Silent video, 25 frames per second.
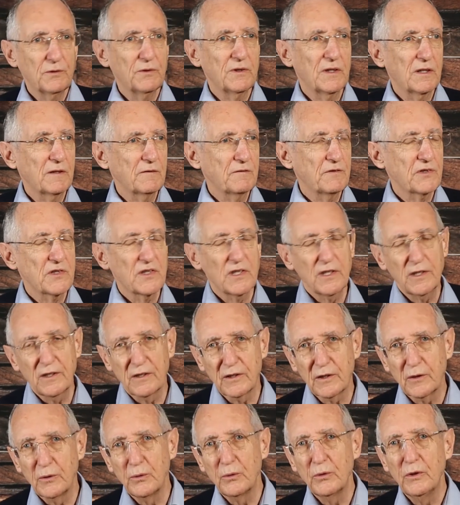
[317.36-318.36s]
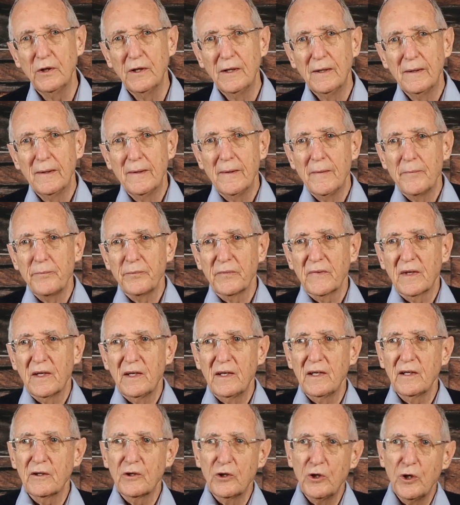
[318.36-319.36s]
He came to me in this condition,
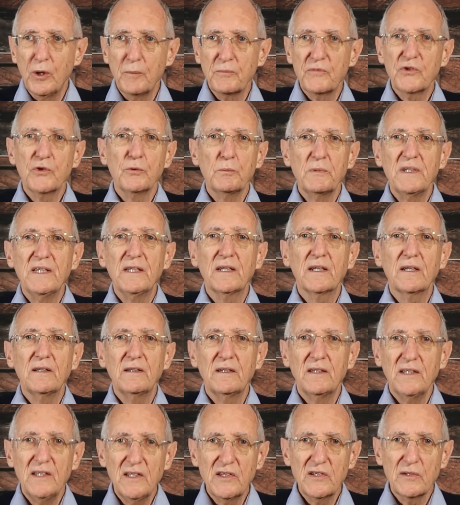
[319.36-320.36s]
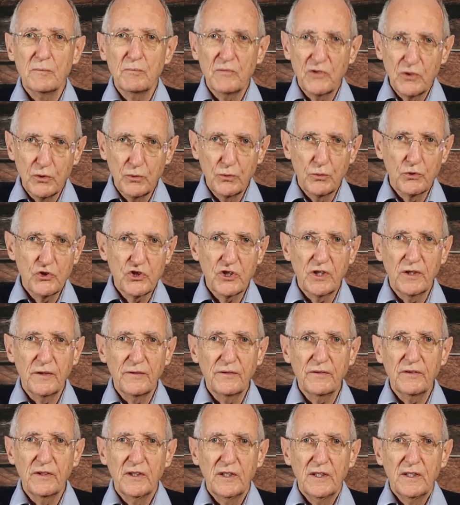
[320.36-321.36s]
3 years into the burnout,
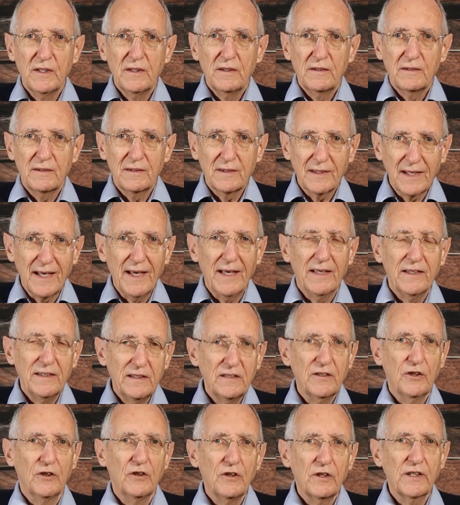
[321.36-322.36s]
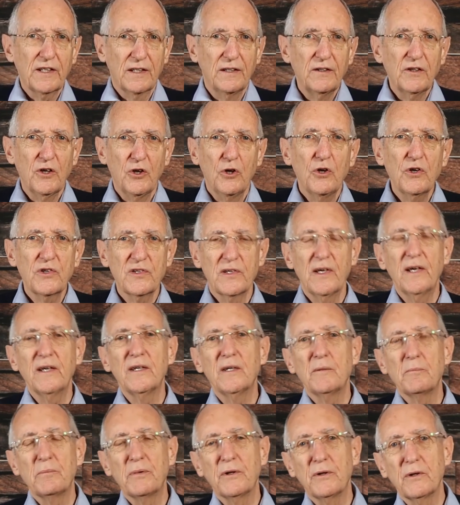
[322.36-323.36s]
without having been able
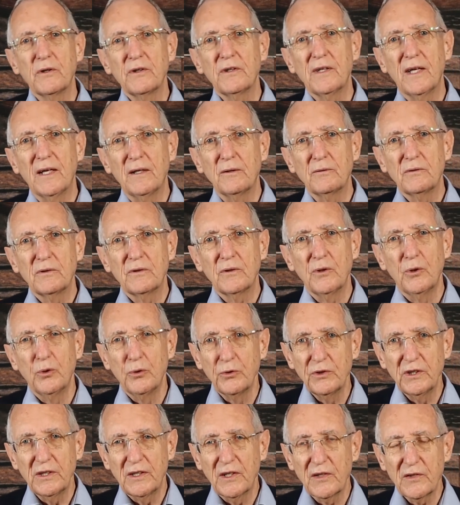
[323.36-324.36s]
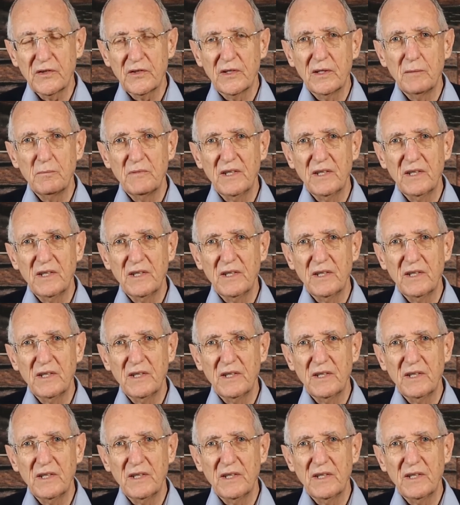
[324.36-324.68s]
to help him regain energy.